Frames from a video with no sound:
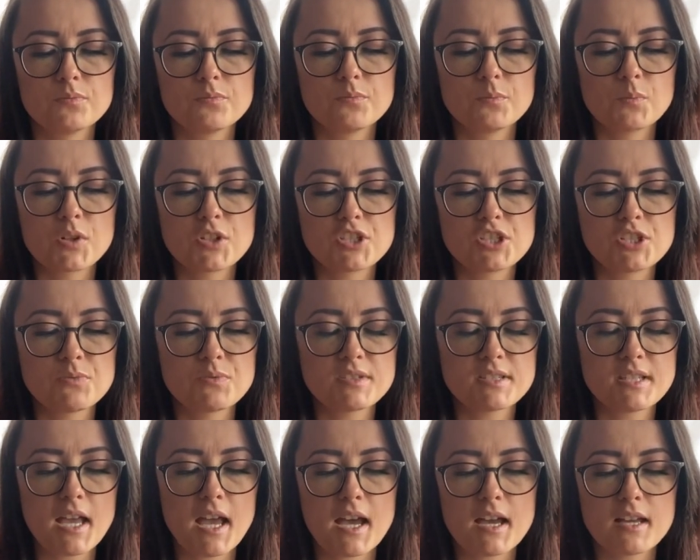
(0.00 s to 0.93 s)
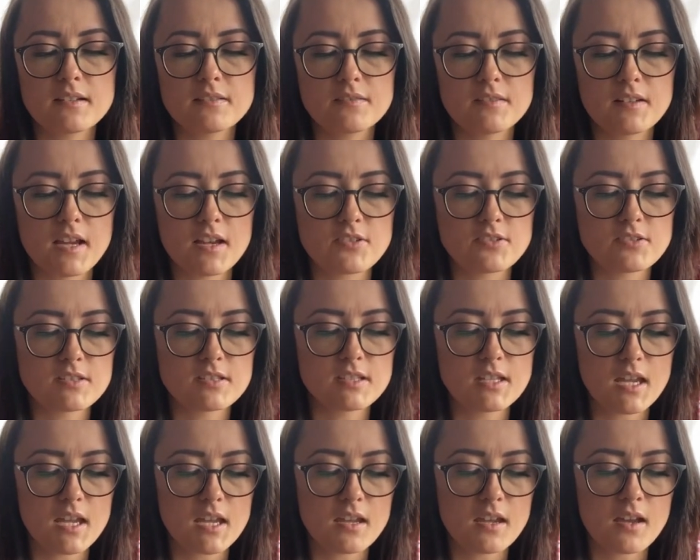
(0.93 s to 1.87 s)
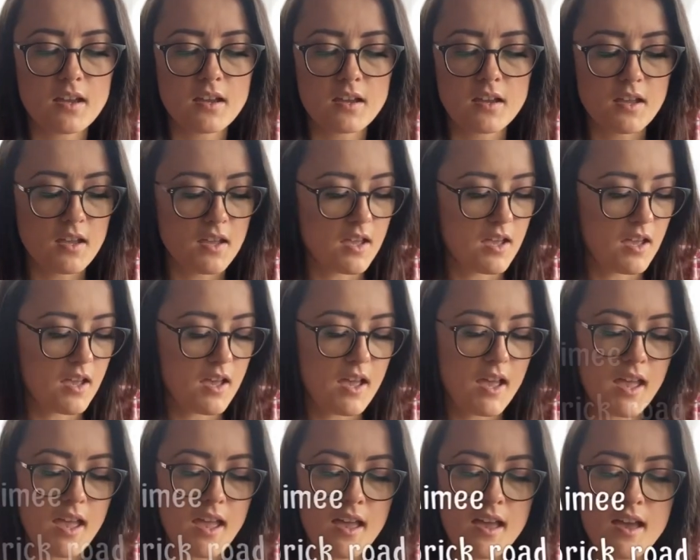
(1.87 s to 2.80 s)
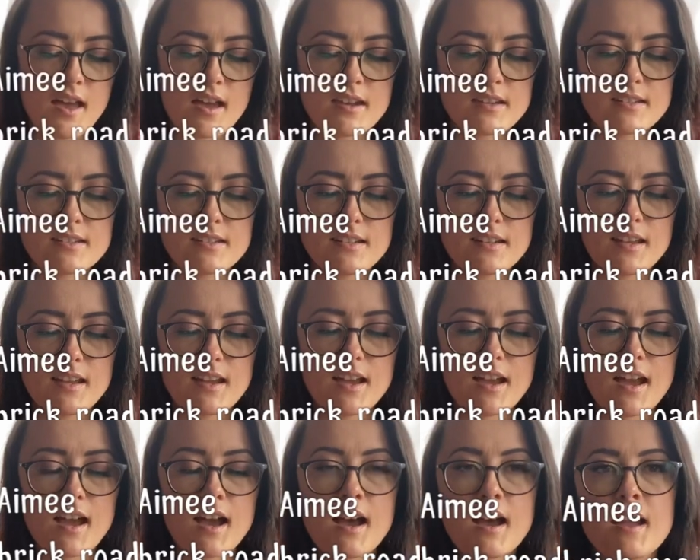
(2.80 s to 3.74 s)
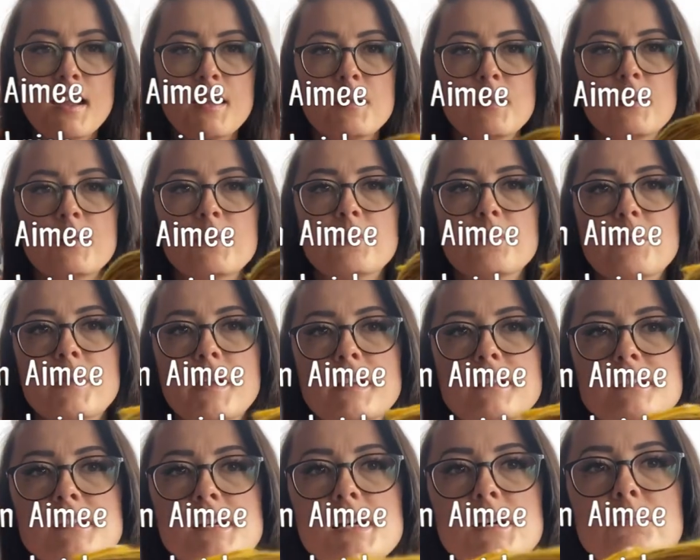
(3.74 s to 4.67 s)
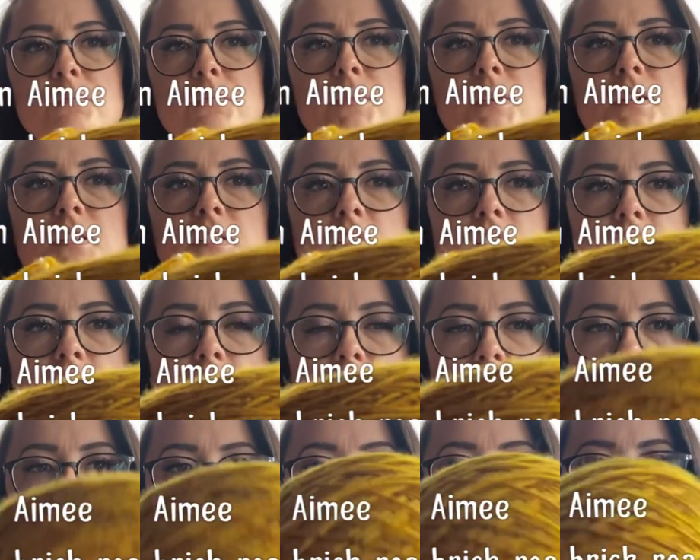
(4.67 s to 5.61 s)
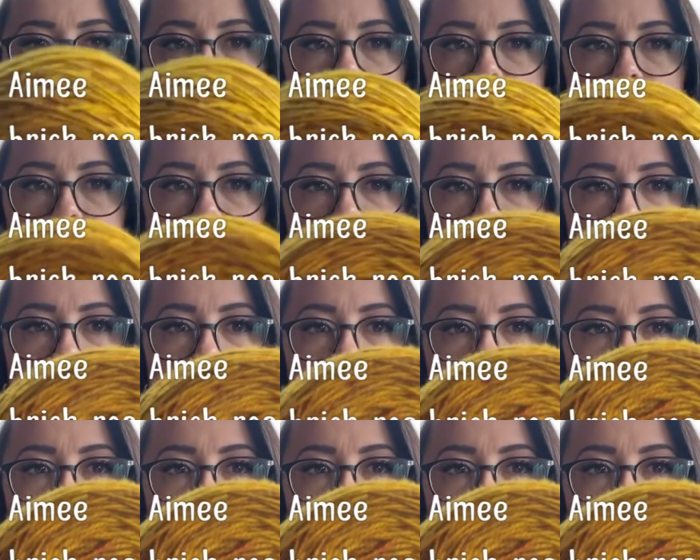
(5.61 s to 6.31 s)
where she was at, I should say. And I picked up, this was a